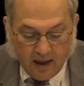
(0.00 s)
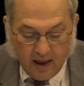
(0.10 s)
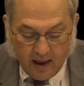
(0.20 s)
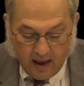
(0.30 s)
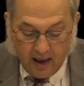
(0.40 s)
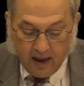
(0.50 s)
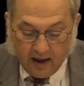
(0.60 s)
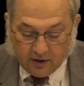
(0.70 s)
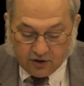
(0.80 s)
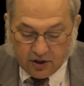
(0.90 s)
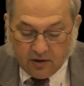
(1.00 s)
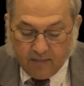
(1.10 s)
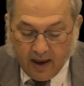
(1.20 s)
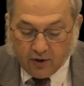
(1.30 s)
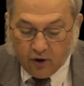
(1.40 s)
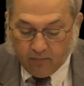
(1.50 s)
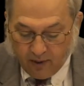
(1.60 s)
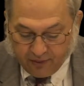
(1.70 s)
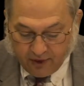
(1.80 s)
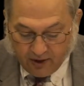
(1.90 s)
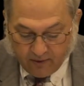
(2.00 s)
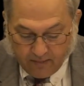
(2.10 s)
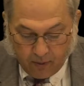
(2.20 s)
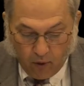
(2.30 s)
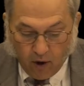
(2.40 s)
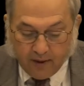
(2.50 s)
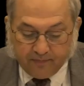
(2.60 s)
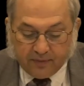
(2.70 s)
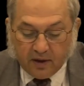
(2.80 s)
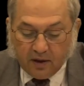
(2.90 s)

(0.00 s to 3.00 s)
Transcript: and she made her monthly report,